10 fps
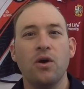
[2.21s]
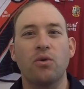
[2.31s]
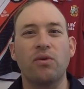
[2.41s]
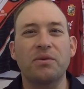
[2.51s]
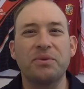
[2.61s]

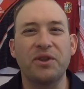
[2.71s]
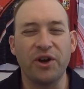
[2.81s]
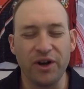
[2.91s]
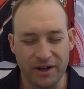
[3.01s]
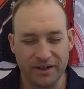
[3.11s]
Welcome to The
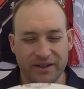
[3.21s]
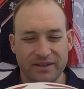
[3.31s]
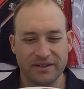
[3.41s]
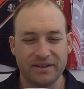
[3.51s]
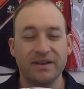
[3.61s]
Hook.
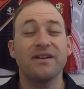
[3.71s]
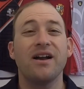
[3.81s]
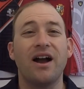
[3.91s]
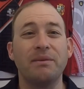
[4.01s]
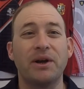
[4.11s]

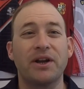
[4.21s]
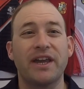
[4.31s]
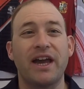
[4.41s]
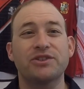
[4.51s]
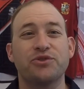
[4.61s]
I'm Aaron
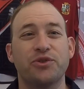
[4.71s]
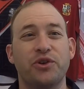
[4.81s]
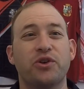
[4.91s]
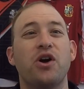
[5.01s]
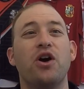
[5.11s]
Castro,
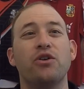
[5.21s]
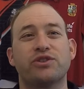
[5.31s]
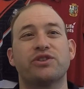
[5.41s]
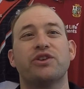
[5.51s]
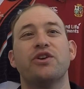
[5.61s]
your
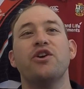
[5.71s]
host